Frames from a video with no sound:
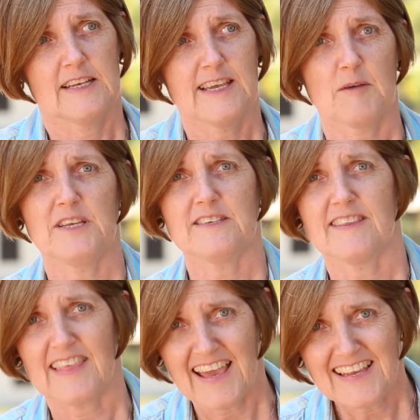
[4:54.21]
tap
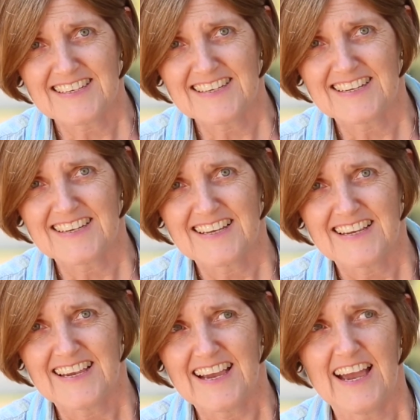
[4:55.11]
into that
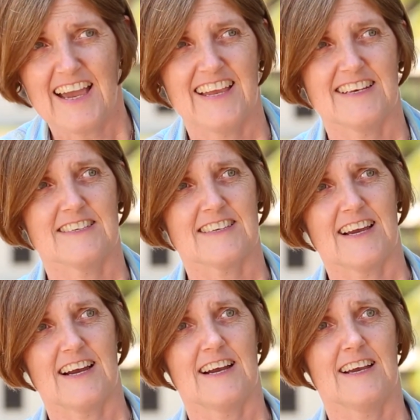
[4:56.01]
and
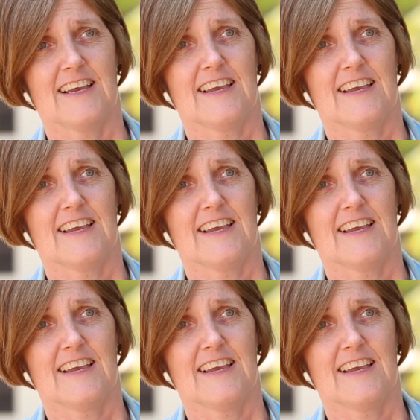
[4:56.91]
uh,